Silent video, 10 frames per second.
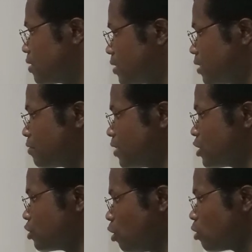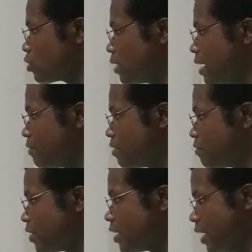stiffness, you also have a
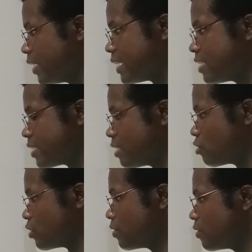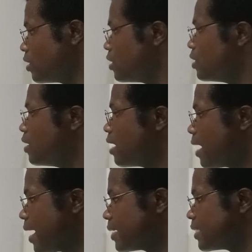very high tensile strength.
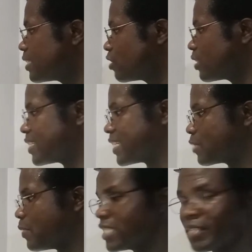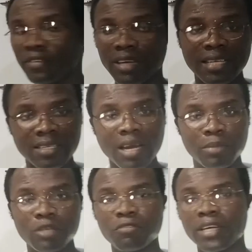And it's not as expensive as
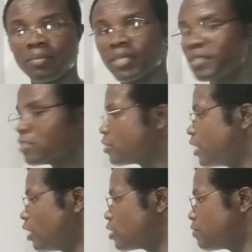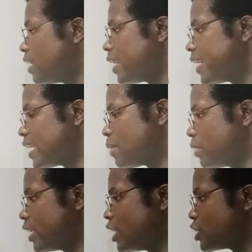carbon fibers. So a lot of high-end
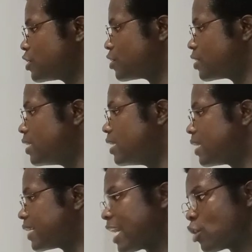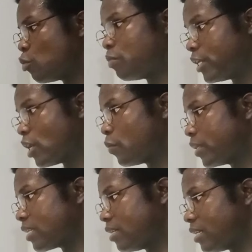applications that could be done
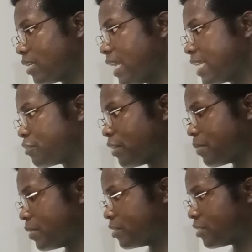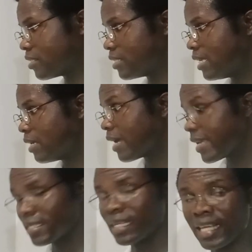with glass fibers,
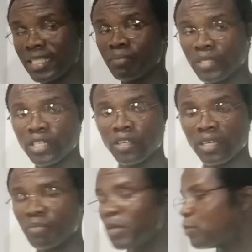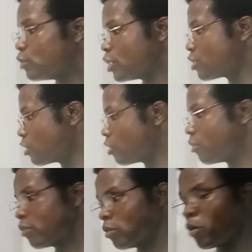S-glass in particular, people just
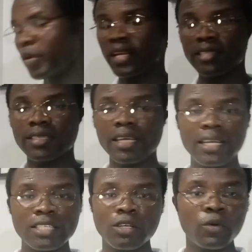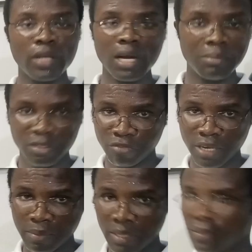go in and say, let's go with carbon
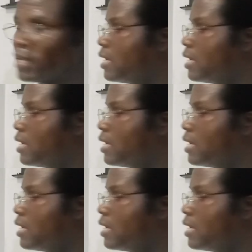fiber,